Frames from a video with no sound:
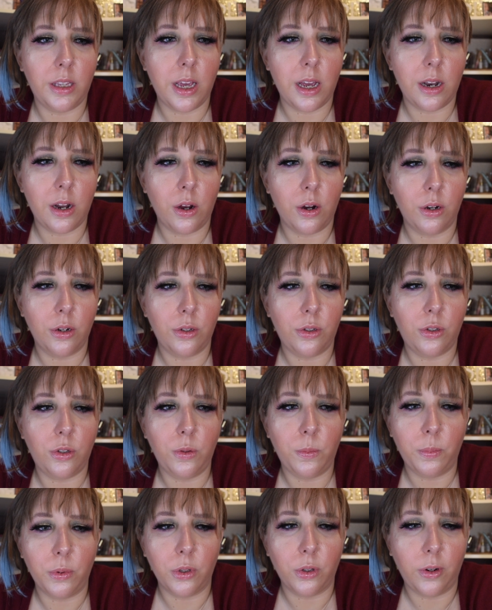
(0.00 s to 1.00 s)
that are
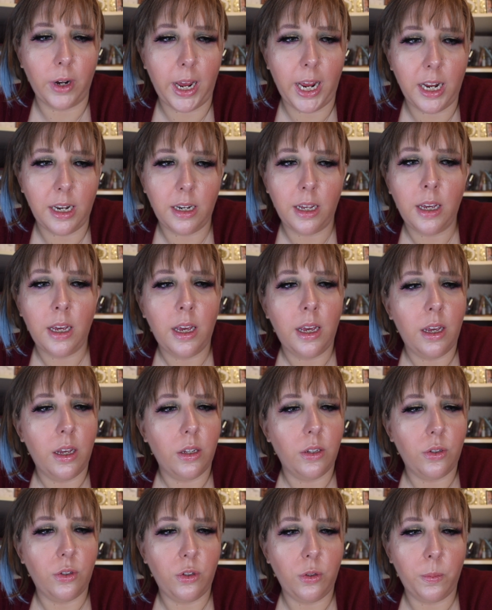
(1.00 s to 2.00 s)
super great,
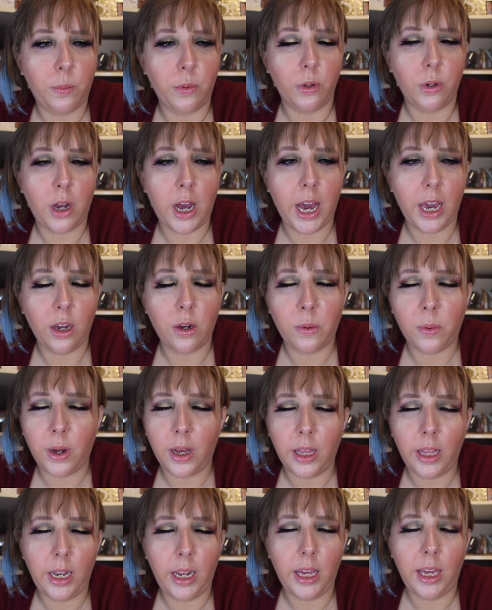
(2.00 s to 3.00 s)
super high
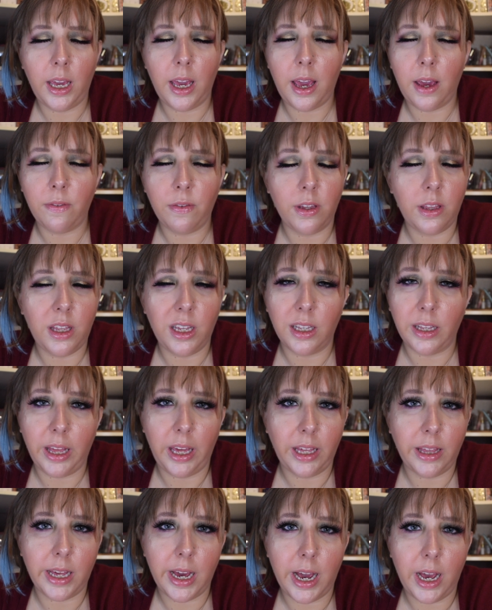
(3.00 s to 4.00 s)
quality, everything
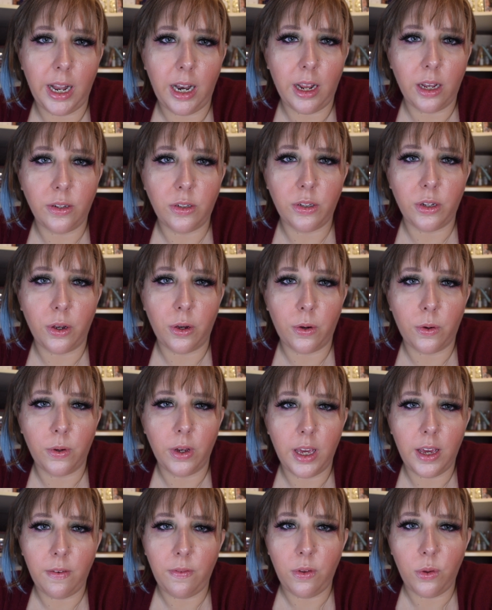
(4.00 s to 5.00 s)
like that. So
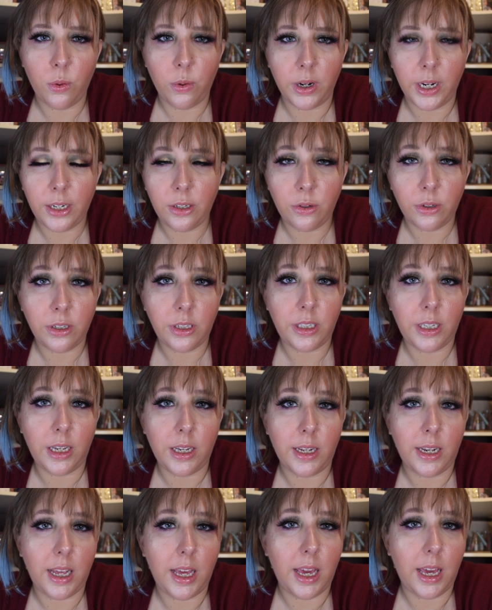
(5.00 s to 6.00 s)
if you are
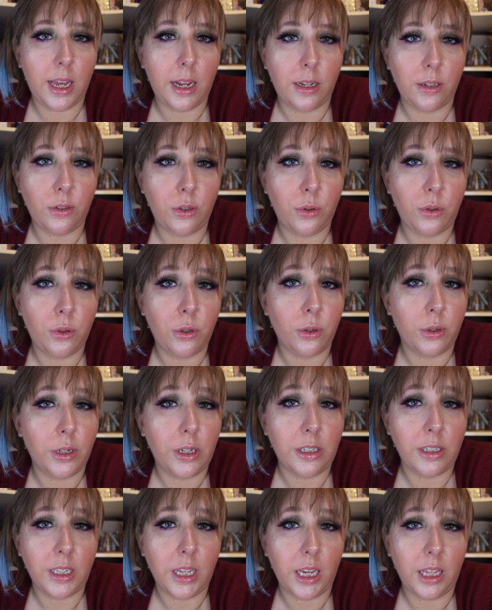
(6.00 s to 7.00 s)
interested in
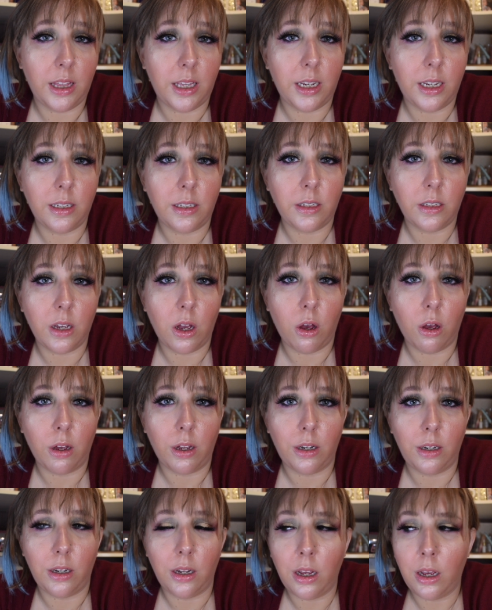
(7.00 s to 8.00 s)
tutorials like this
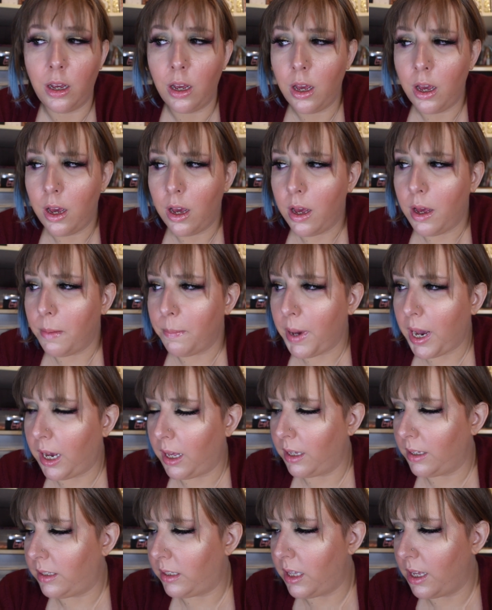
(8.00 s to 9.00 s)
on
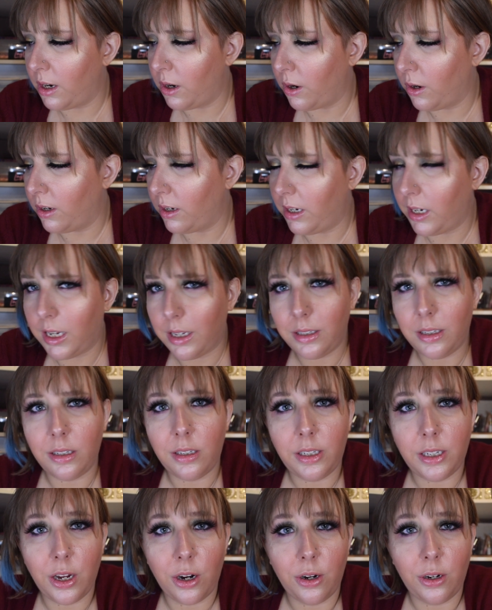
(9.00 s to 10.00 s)
palettes that aren't
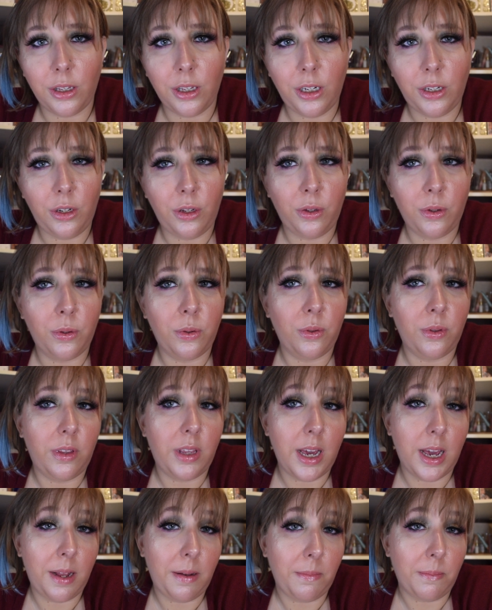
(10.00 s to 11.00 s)
necessarily new,
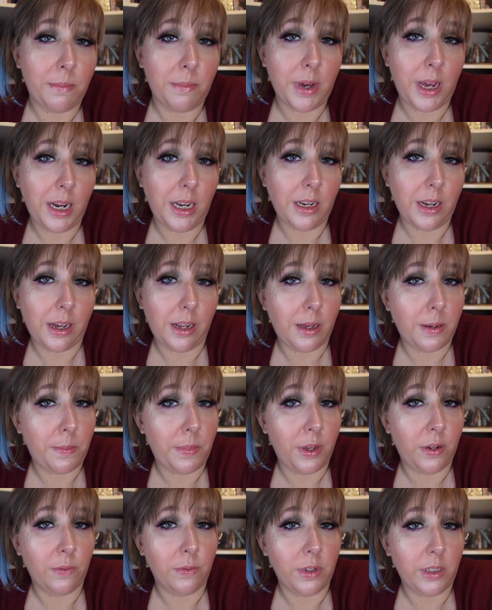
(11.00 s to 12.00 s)
that might not have
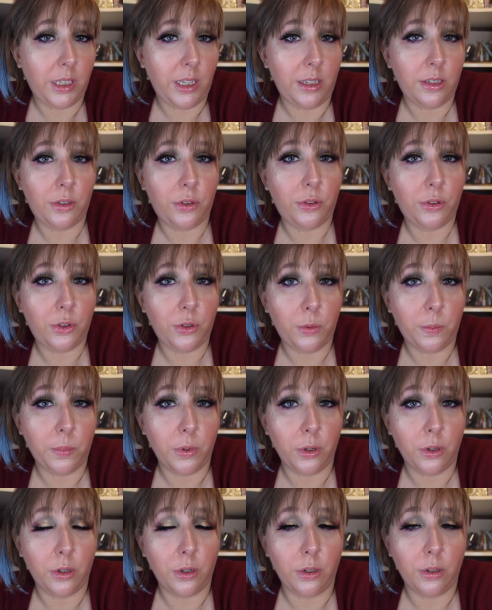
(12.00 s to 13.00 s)
been released
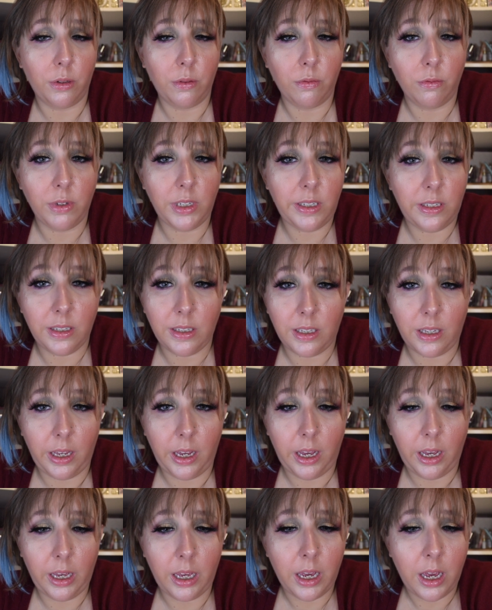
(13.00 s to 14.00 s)
super
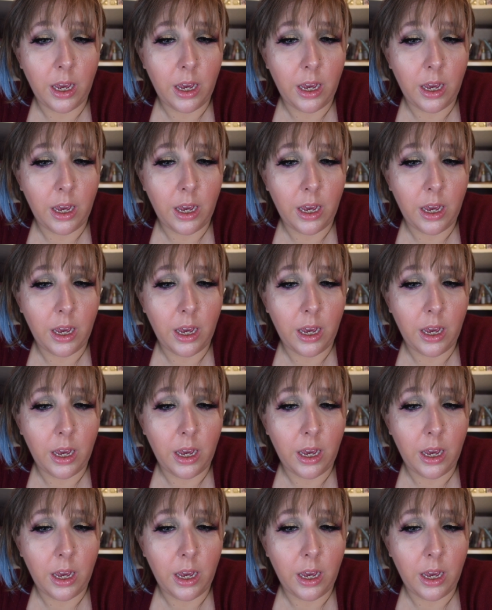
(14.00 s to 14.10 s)
recently,